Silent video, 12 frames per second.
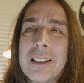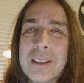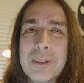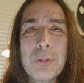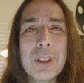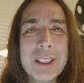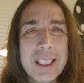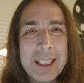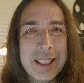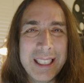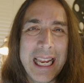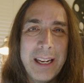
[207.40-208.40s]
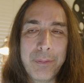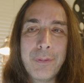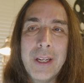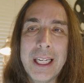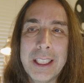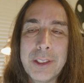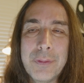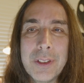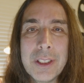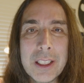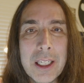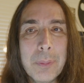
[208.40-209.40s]
Was in that phase for
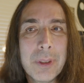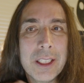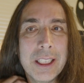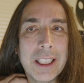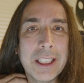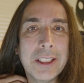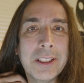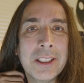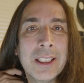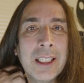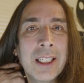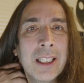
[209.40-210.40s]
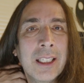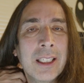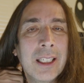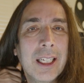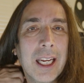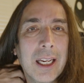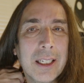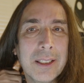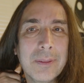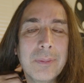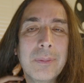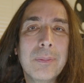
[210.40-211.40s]
a couple of years. And
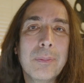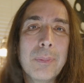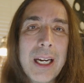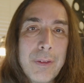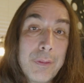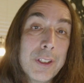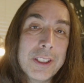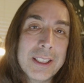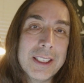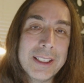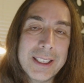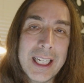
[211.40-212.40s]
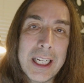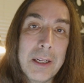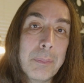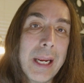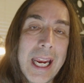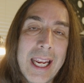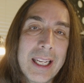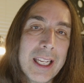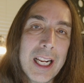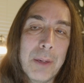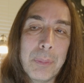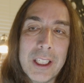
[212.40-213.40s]
my first and second band that
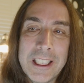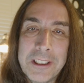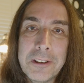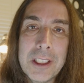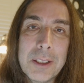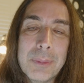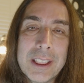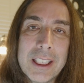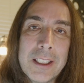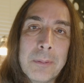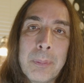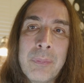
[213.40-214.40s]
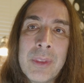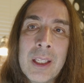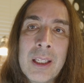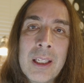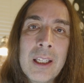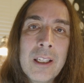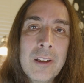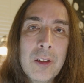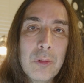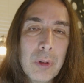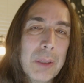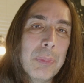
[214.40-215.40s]
I played drums in,
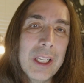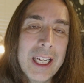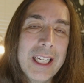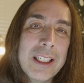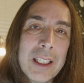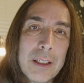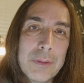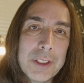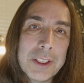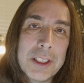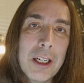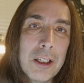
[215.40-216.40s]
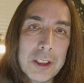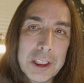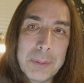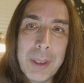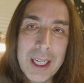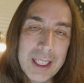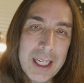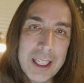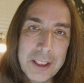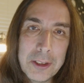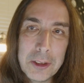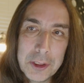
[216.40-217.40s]
we played cover songs by a lot
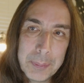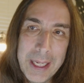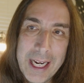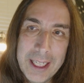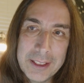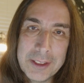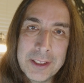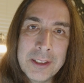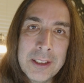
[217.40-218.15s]
of those bands.